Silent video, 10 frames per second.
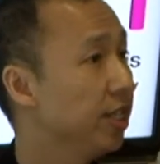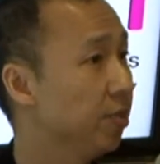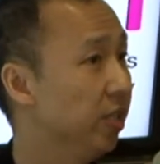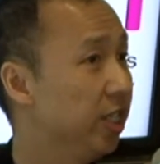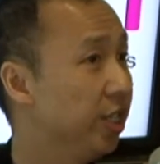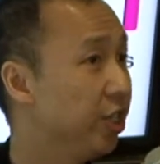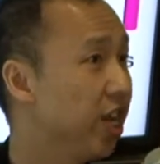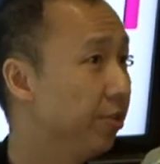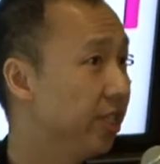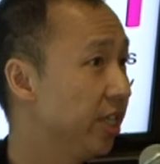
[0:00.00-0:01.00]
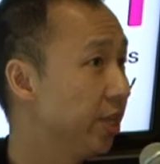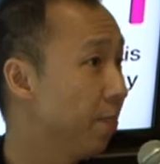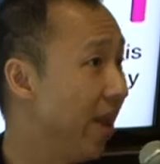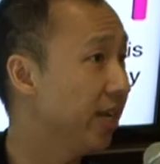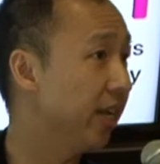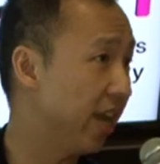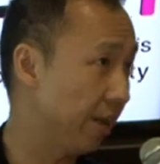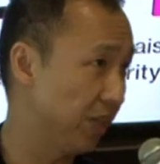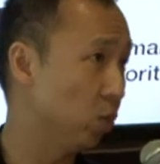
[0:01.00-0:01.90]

disability charity Charity Mencap's